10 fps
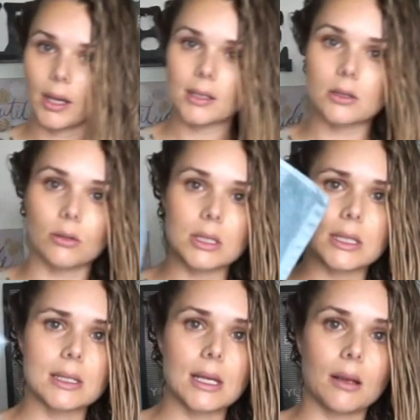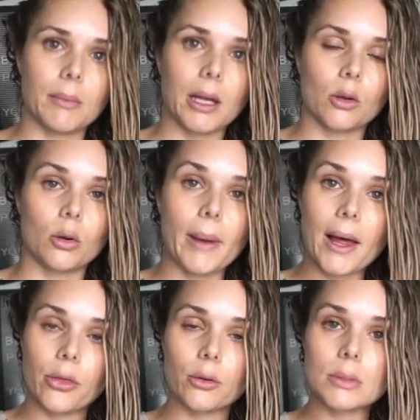like, so this is like my little
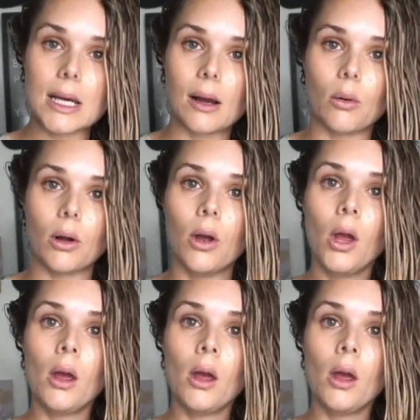bathroom towel,